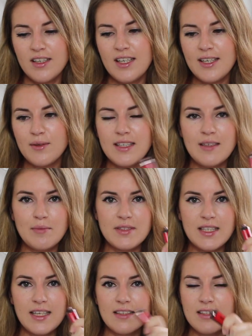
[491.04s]
liquid
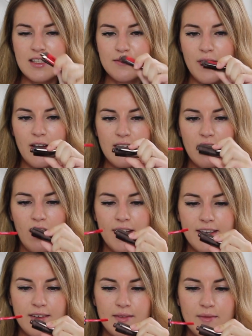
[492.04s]
lipsticks. It's very
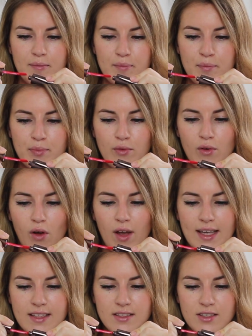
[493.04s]
like
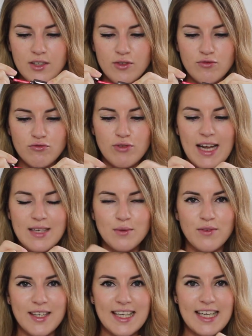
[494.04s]
bright red
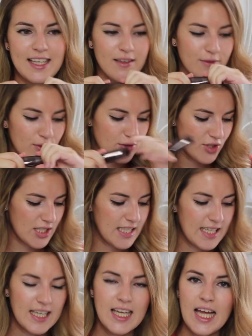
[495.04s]
with like a hint of orange
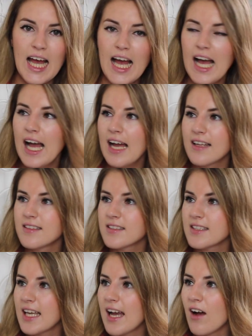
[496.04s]
in it
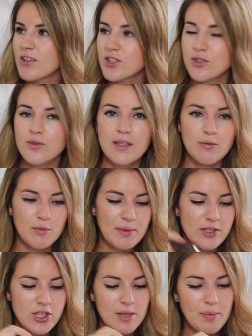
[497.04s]
and yeah I just thought it would
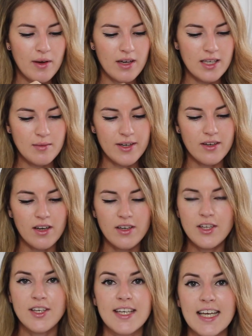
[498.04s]
be cheaper in America I
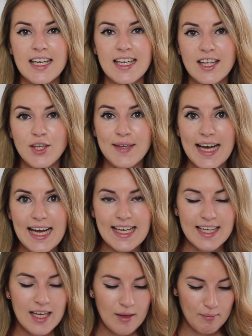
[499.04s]
know you can get it in the
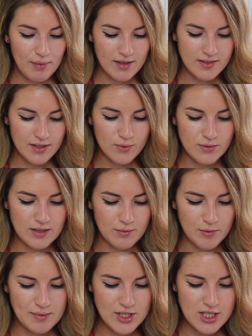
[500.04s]
UK but I thought it
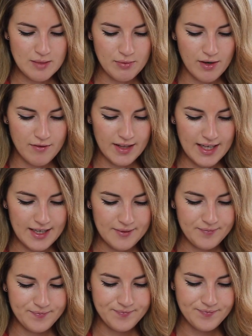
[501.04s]
would be cheaper over there
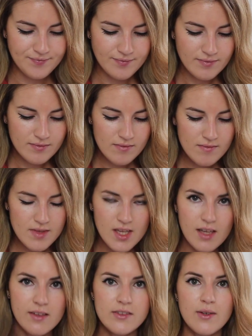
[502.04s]

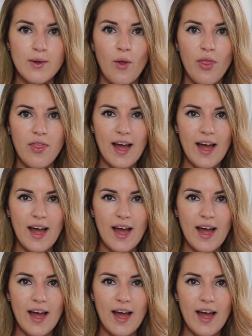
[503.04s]
so I got